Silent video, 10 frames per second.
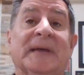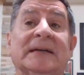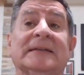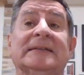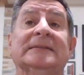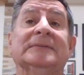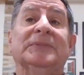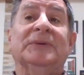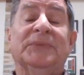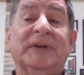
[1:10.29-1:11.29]

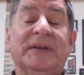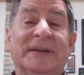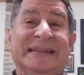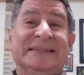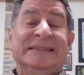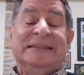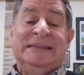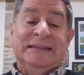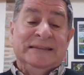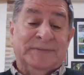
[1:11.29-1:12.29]
when we
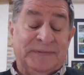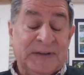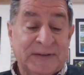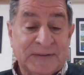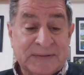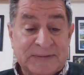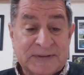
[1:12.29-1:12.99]
feel